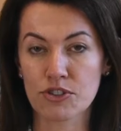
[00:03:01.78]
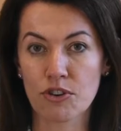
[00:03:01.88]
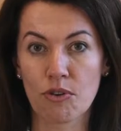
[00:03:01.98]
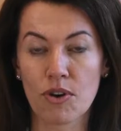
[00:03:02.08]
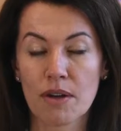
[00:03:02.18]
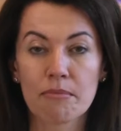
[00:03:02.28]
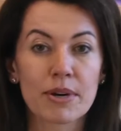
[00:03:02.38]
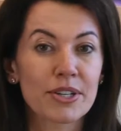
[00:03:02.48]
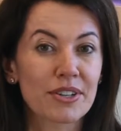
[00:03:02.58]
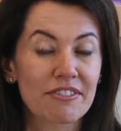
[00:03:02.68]
So
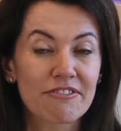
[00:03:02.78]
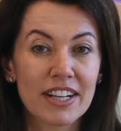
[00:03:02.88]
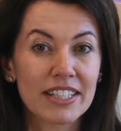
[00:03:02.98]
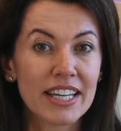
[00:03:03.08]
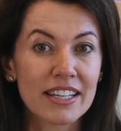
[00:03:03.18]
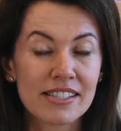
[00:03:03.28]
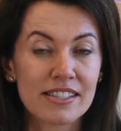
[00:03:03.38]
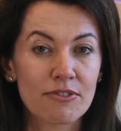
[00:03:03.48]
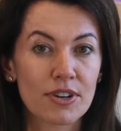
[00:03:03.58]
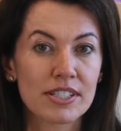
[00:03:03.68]
mercury fillings,
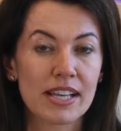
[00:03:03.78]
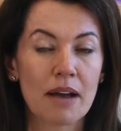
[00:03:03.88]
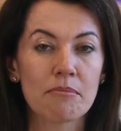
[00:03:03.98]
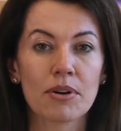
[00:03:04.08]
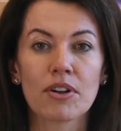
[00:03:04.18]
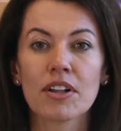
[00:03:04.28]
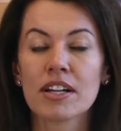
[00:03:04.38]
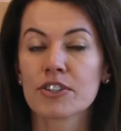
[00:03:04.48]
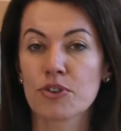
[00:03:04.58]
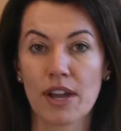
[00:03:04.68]
for example,
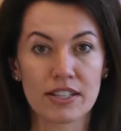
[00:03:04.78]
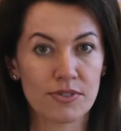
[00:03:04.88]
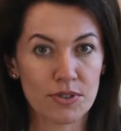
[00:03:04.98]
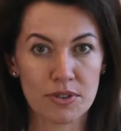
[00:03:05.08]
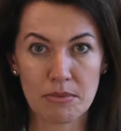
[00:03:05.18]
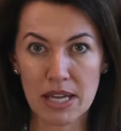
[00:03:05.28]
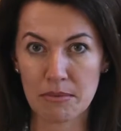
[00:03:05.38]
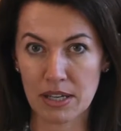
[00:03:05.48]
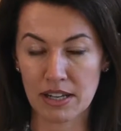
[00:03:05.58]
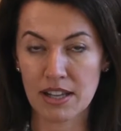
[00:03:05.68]
transfer to the
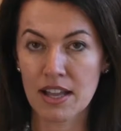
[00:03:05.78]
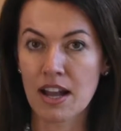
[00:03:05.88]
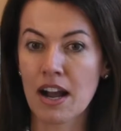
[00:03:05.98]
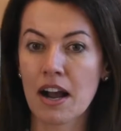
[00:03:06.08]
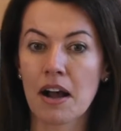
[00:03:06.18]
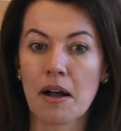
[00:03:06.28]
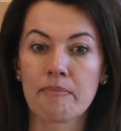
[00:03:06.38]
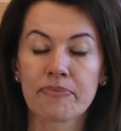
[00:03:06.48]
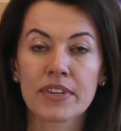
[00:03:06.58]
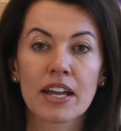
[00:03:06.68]
baby.
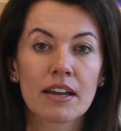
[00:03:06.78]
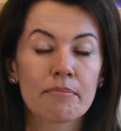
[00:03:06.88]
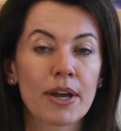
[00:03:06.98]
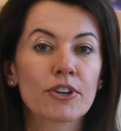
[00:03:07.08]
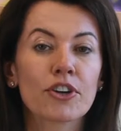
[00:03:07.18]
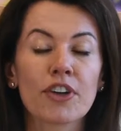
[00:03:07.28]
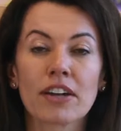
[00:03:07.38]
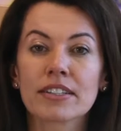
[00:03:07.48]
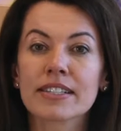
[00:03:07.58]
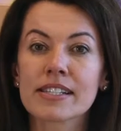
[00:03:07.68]

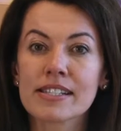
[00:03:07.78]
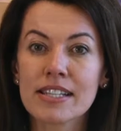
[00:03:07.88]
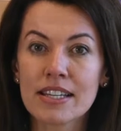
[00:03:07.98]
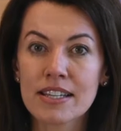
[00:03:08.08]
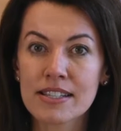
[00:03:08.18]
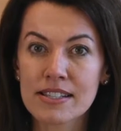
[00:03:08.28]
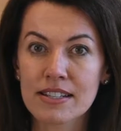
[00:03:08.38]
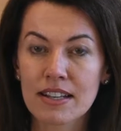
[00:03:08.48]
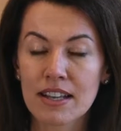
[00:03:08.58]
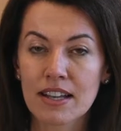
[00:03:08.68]
Periodontal disease
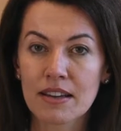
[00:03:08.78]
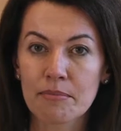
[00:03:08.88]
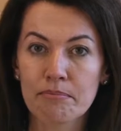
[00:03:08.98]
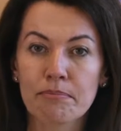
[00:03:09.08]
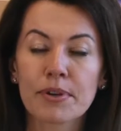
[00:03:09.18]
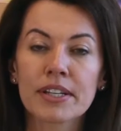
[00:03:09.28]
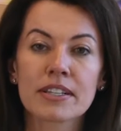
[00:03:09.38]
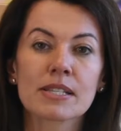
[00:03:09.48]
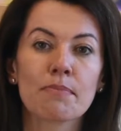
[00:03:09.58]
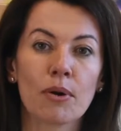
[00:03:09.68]

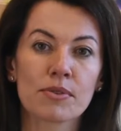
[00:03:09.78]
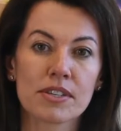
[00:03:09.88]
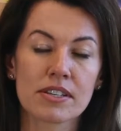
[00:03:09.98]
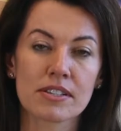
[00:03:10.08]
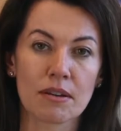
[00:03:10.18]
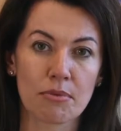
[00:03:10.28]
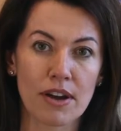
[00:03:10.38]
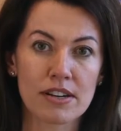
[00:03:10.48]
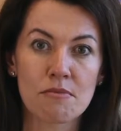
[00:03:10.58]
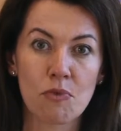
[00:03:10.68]
predisposes a
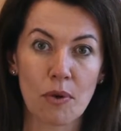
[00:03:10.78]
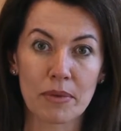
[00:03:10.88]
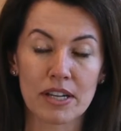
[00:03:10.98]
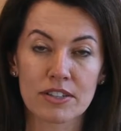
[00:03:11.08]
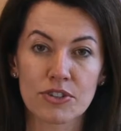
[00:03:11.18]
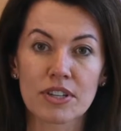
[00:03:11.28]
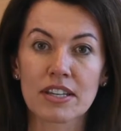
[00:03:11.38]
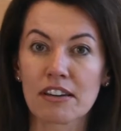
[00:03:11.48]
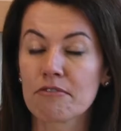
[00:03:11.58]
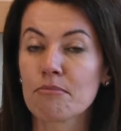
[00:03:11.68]
pregnant woman to
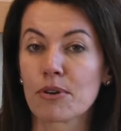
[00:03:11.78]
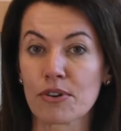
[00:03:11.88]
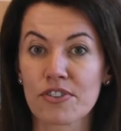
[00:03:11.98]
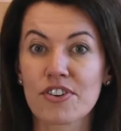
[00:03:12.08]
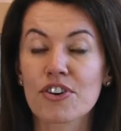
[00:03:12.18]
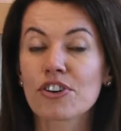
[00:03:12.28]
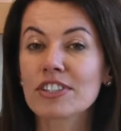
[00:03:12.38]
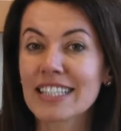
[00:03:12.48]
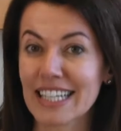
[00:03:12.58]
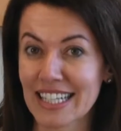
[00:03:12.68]
give birth
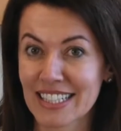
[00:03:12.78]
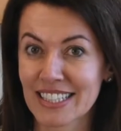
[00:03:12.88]
early.